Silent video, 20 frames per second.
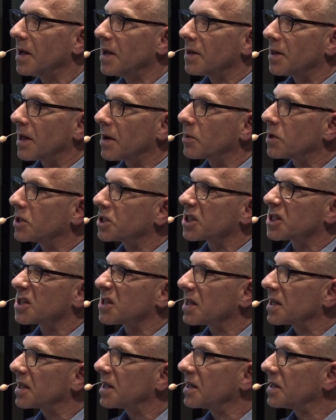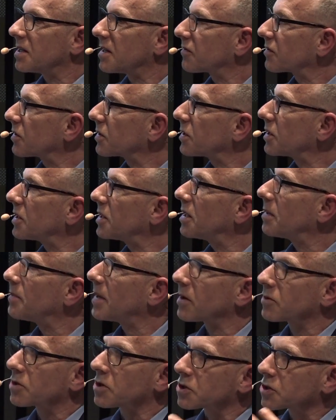They were just thinking differently
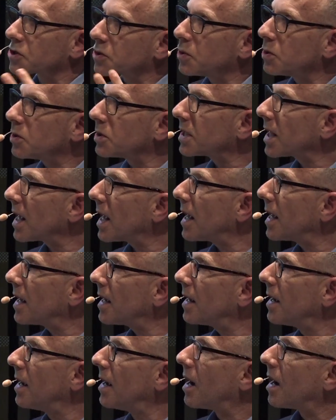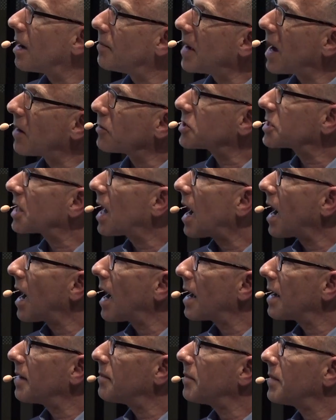about the school day, about
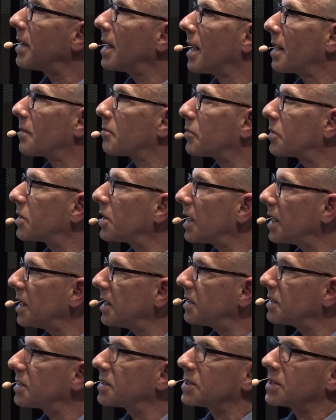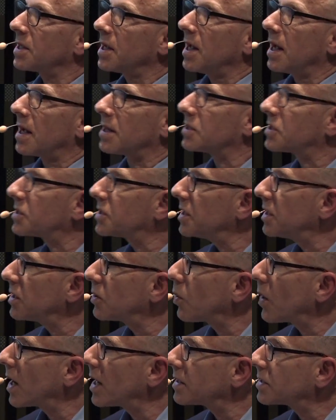time and place and
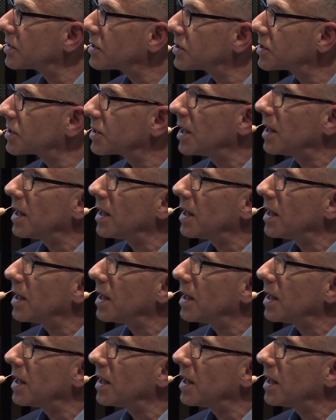sequence